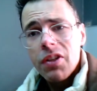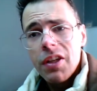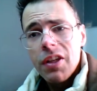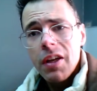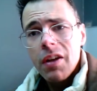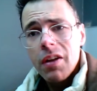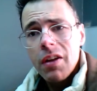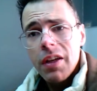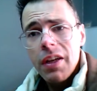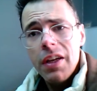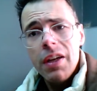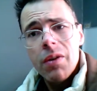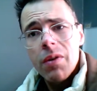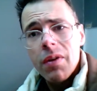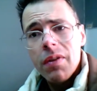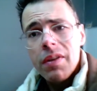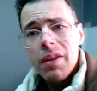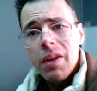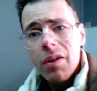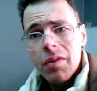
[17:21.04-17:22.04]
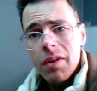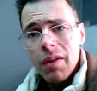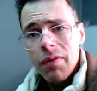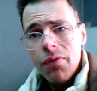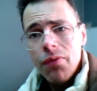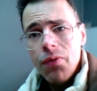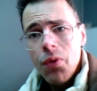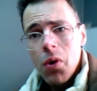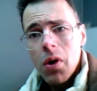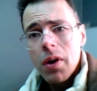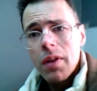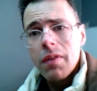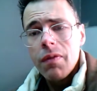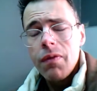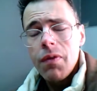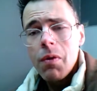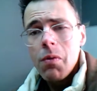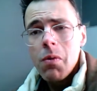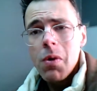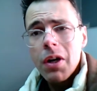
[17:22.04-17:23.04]
stay here until the
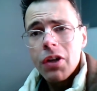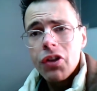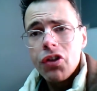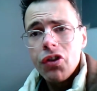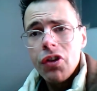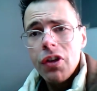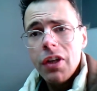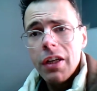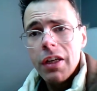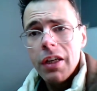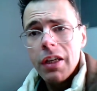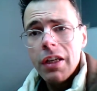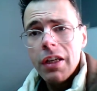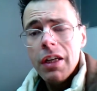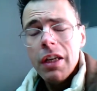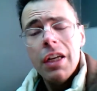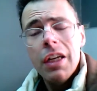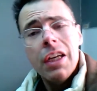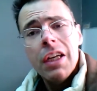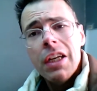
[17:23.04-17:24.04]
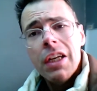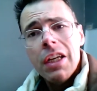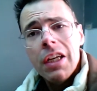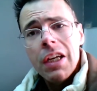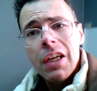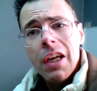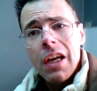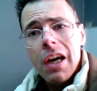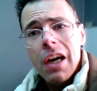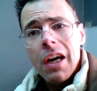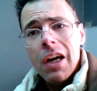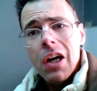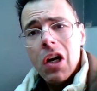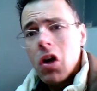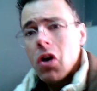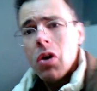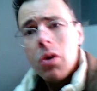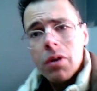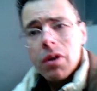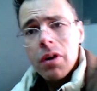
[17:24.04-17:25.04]
fourth for watch the uh,
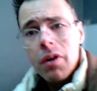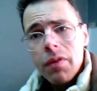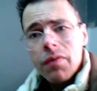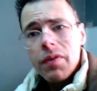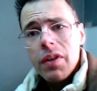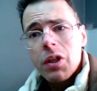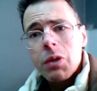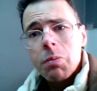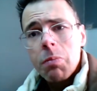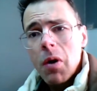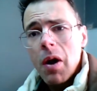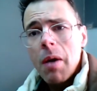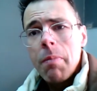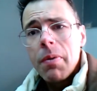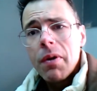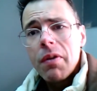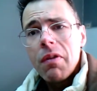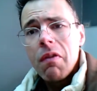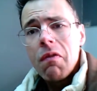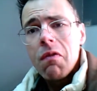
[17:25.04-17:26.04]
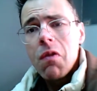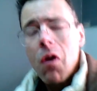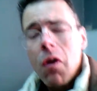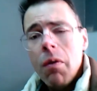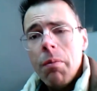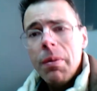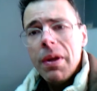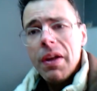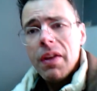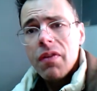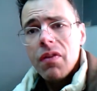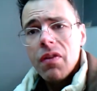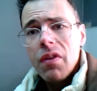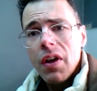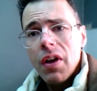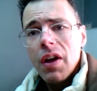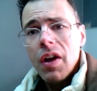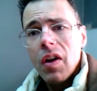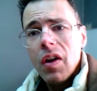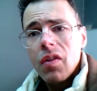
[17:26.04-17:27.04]
owner of this property told me
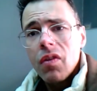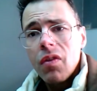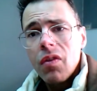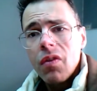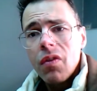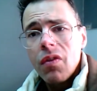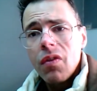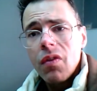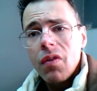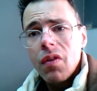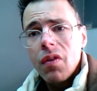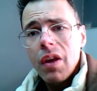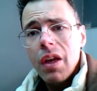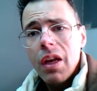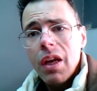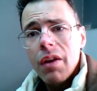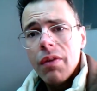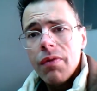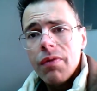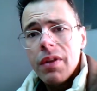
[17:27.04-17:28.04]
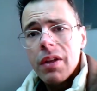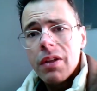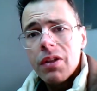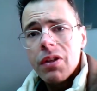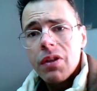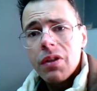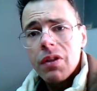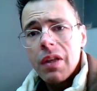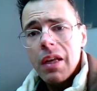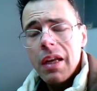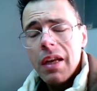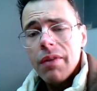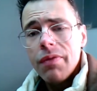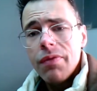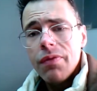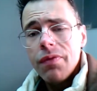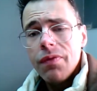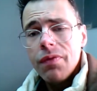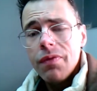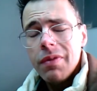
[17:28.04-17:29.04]
that if this if
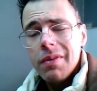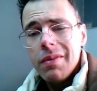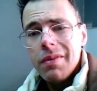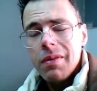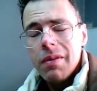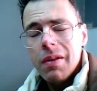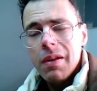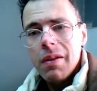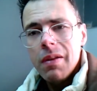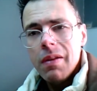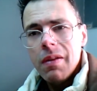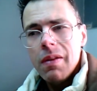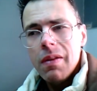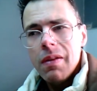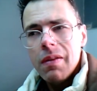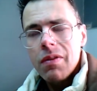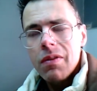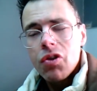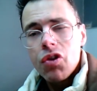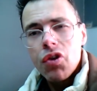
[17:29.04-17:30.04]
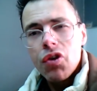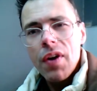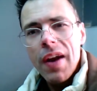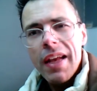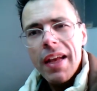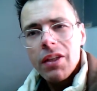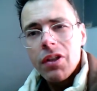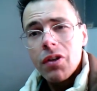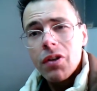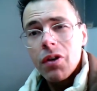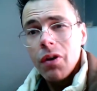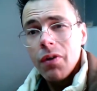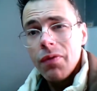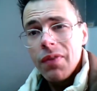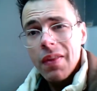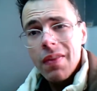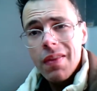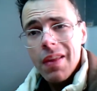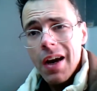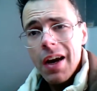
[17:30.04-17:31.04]
transfer of
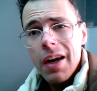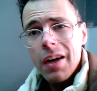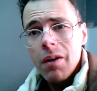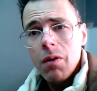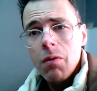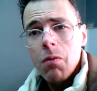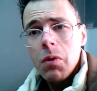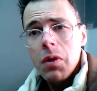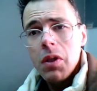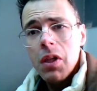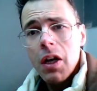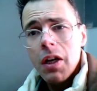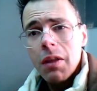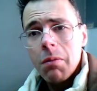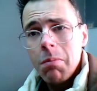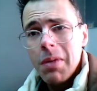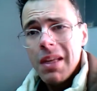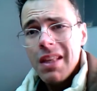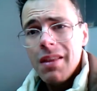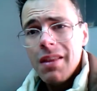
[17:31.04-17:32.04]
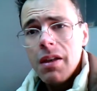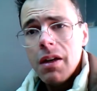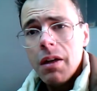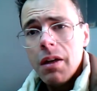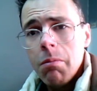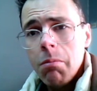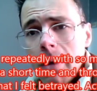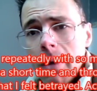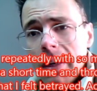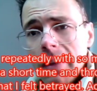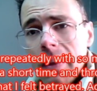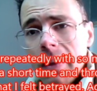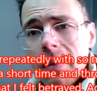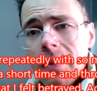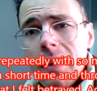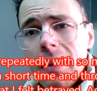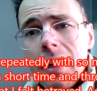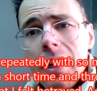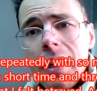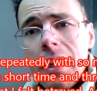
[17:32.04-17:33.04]
the title would not be done by the
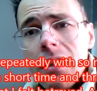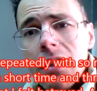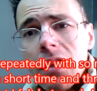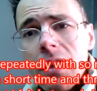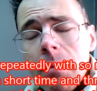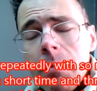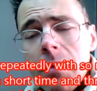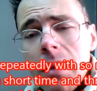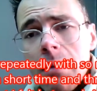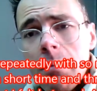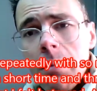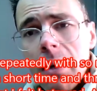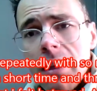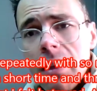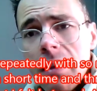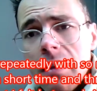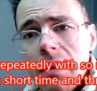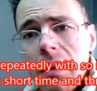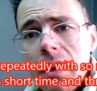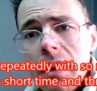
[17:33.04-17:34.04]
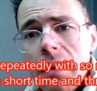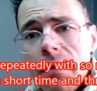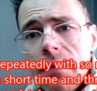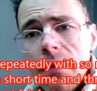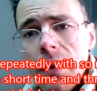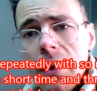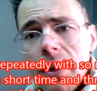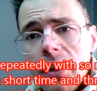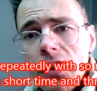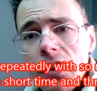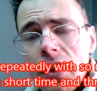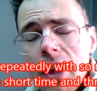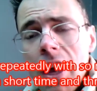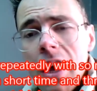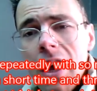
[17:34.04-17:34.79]
30 something by the 31st